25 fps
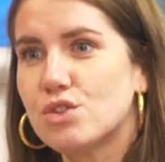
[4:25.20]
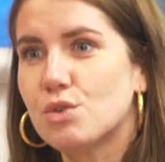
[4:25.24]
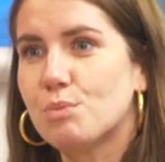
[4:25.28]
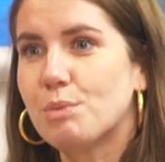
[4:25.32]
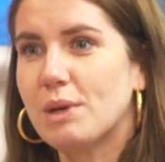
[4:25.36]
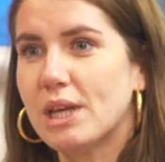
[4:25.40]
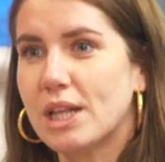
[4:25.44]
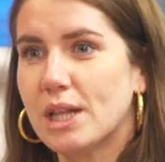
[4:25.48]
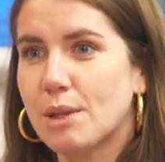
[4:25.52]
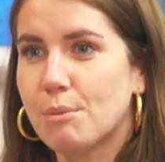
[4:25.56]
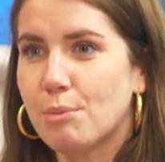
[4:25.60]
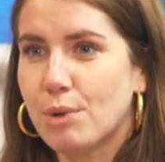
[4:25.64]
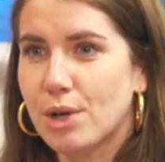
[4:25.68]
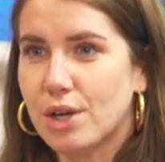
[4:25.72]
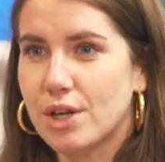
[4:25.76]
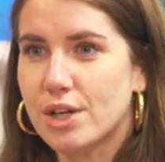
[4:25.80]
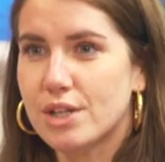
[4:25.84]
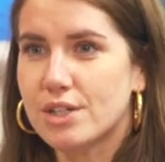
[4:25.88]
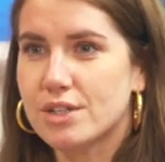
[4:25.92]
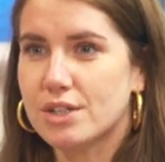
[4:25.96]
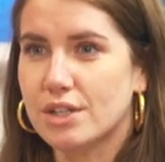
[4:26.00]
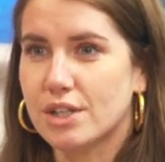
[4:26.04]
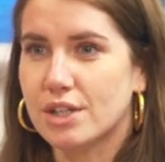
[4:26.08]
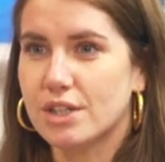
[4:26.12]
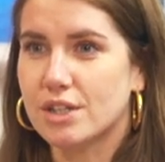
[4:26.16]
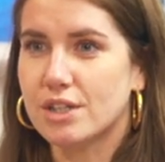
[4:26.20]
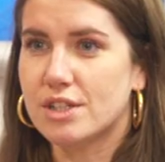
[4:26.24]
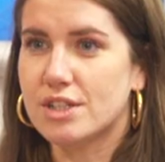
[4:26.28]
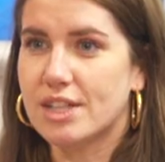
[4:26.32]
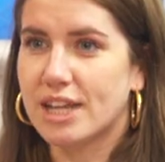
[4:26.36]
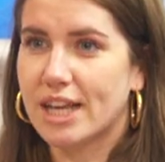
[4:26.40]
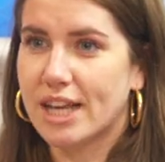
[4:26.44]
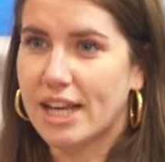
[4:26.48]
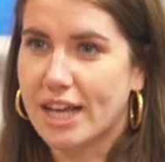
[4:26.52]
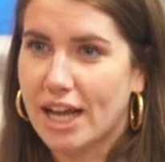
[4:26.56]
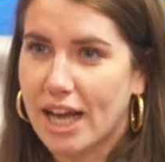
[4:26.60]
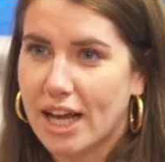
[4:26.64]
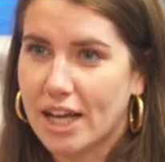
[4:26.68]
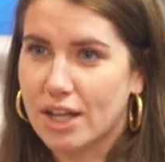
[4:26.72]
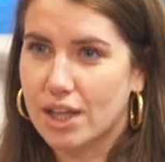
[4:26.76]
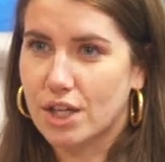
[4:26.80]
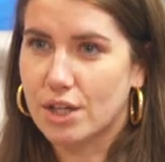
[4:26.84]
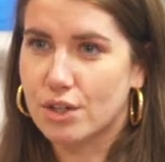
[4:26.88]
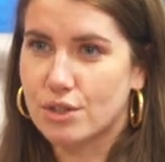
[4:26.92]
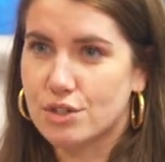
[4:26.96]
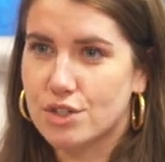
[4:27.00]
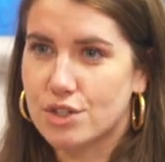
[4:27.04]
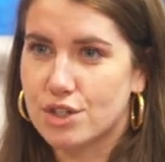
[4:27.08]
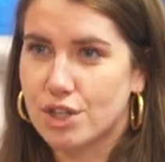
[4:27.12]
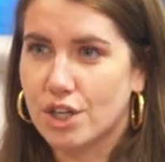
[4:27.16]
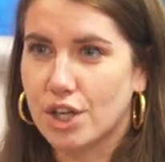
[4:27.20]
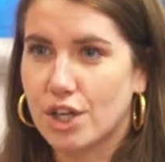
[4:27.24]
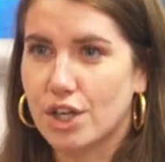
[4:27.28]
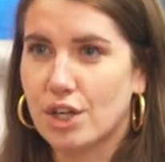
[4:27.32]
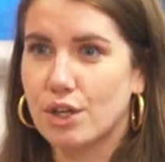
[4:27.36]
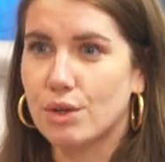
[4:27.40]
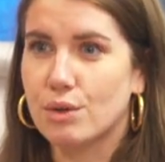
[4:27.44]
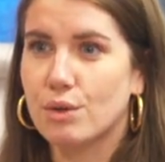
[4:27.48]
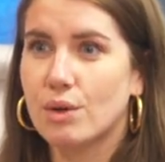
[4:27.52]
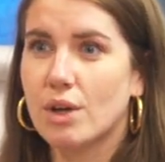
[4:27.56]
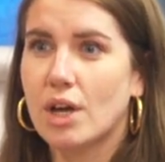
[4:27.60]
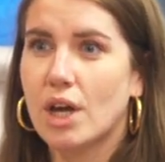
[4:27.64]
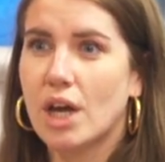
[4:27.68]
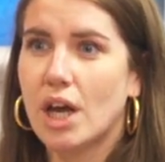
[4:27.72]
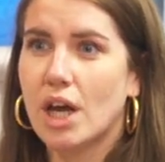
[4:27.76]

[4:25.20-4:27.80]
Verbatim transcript: or being the person to connect those two.